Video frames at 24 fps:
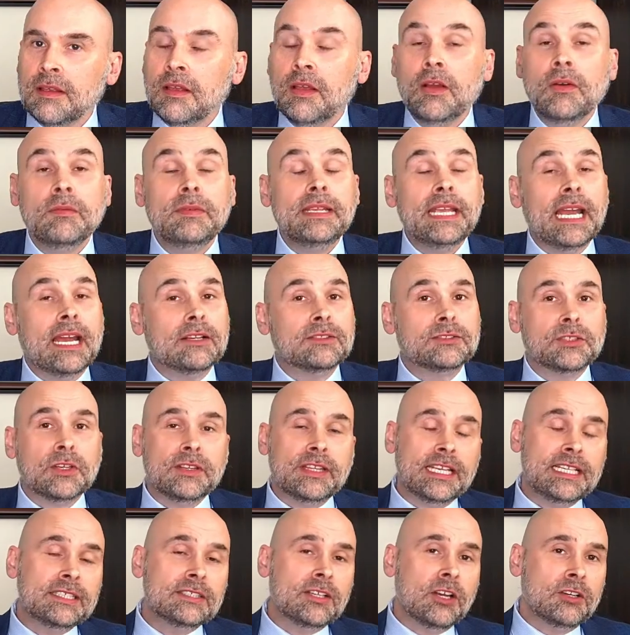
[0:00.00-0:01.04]
Yeah, so
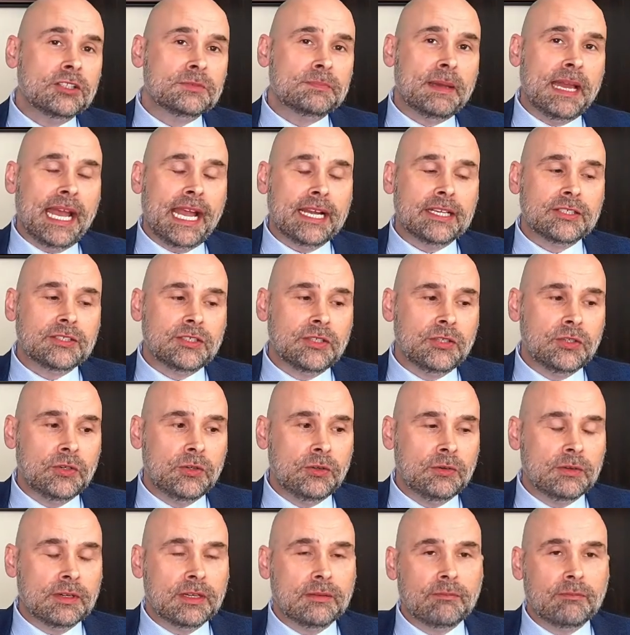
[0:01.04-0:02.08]
this goes back to